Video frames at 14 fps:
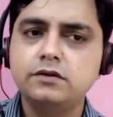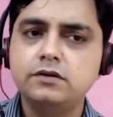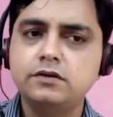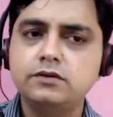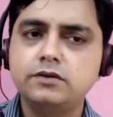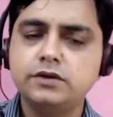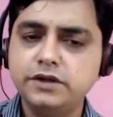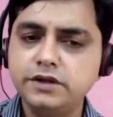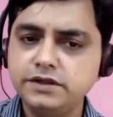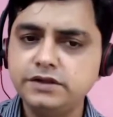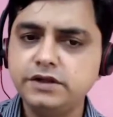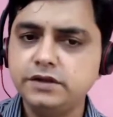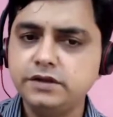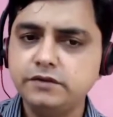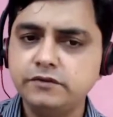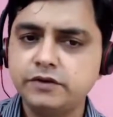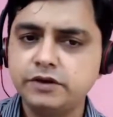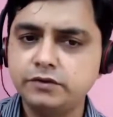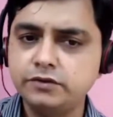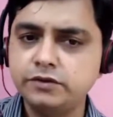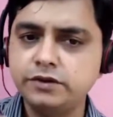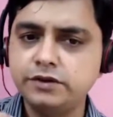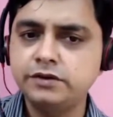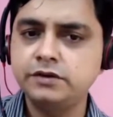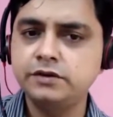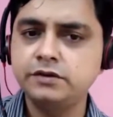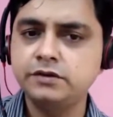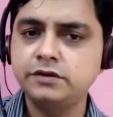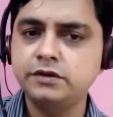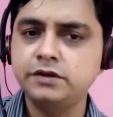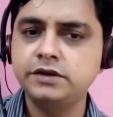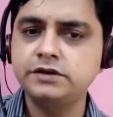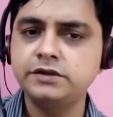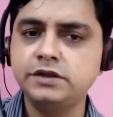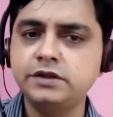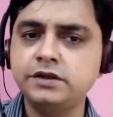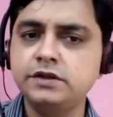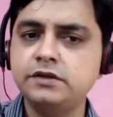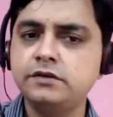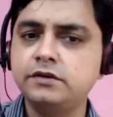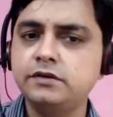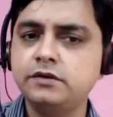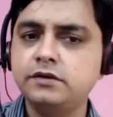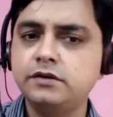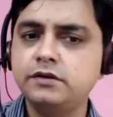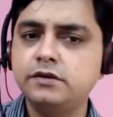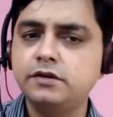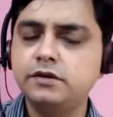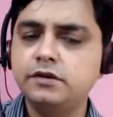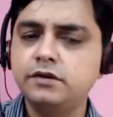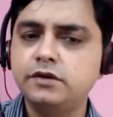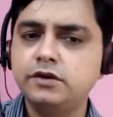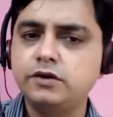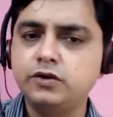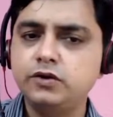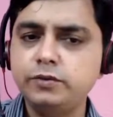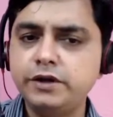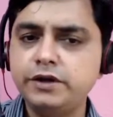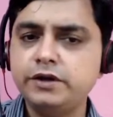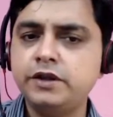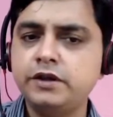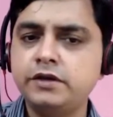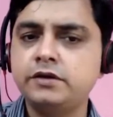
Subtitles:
so initially when you do it initially, you may take